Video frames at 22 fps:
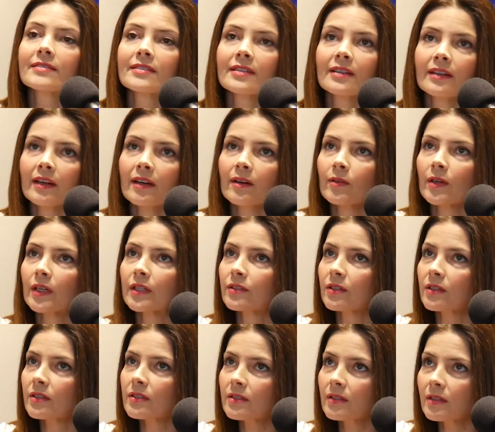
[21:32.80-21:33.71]
seen
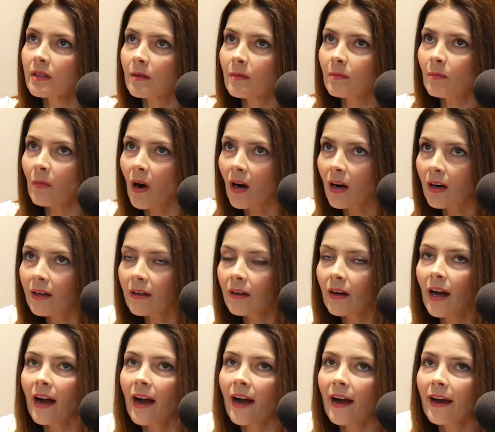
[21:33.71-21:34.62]
realtors in the market.
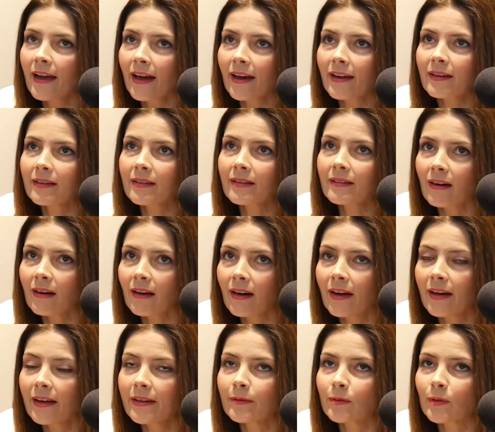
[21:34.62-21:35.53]
I had a
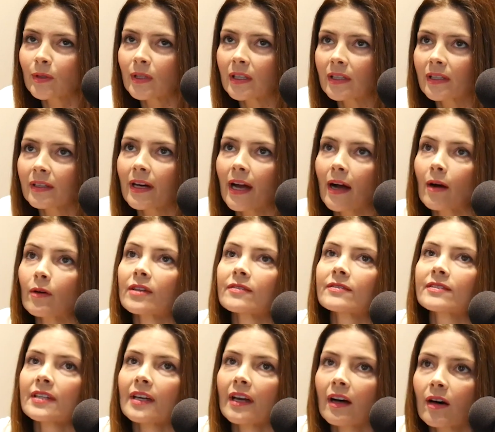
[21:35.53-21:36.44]
guy, out
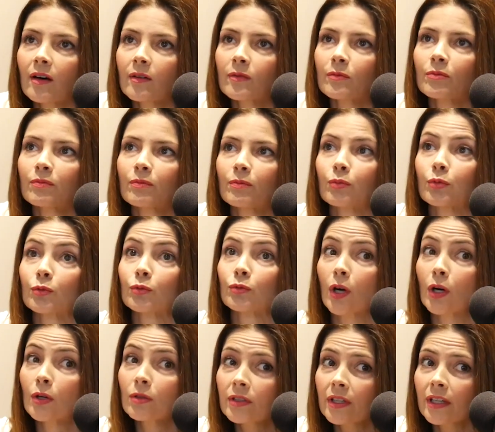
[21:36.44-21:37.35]
of town
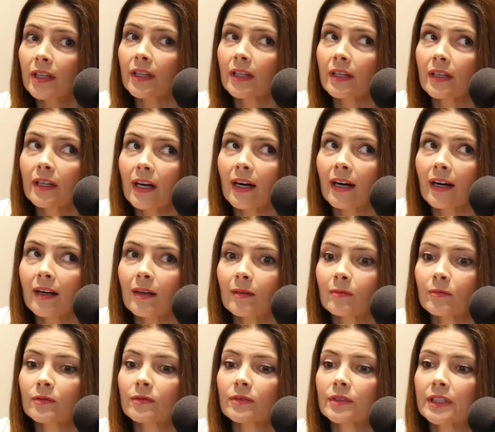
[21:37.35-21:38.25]
broker,
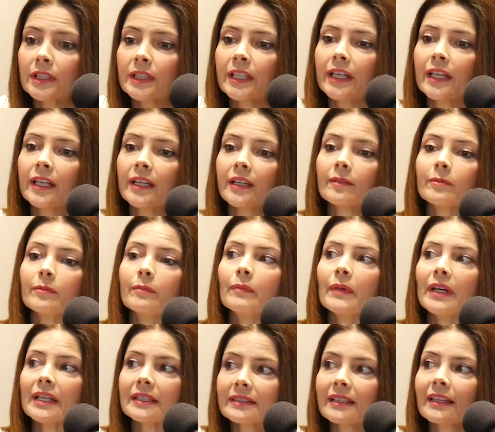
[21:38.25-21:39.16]
really
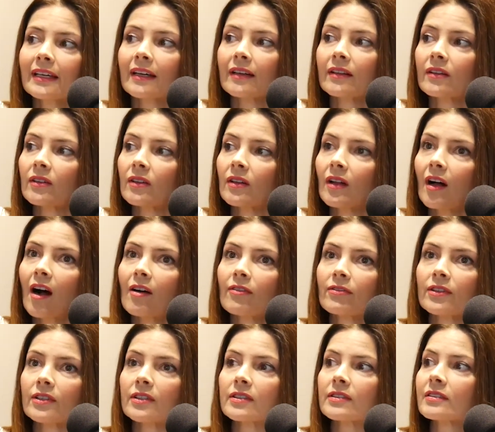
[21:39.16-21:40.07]
mishandle
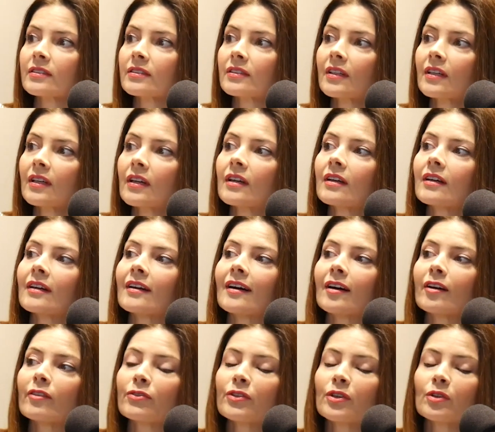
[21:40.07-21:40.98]
offers
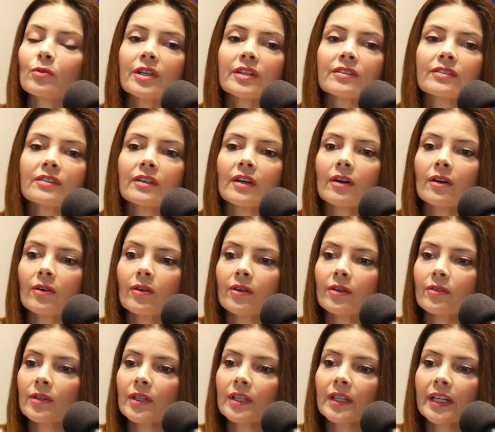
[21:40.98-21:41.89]
a few weeks ago
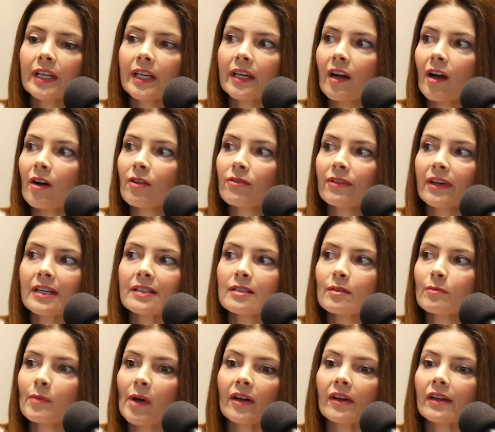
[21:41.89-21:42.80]
and really in our
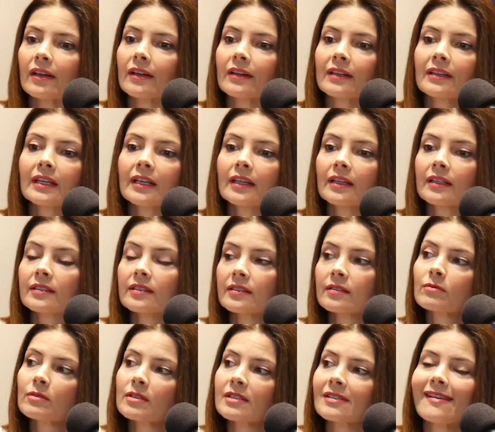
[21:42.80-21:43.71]
face about it. And he
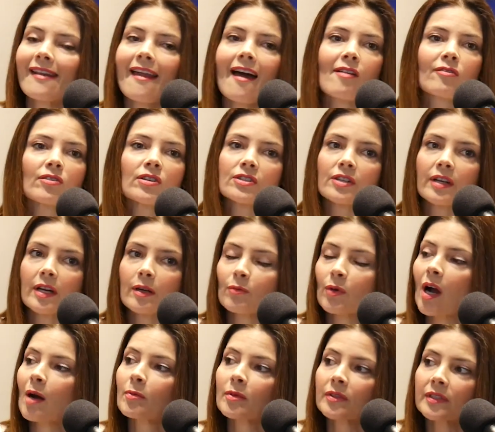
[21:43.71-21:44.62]
just was never trained
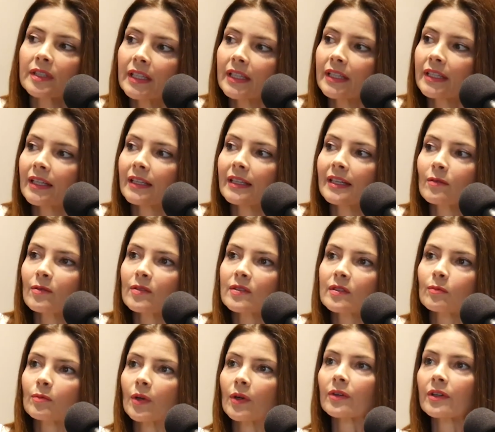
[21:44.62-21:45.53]
properly. And he
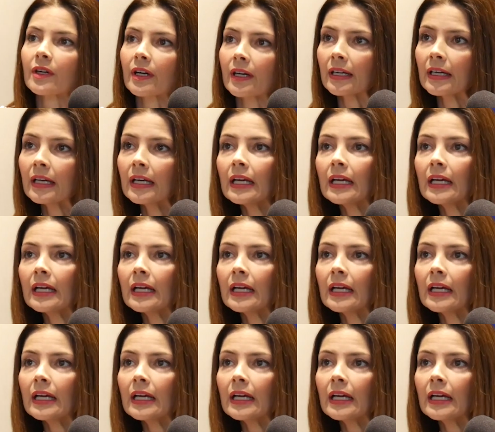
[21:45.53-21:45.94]
was a broker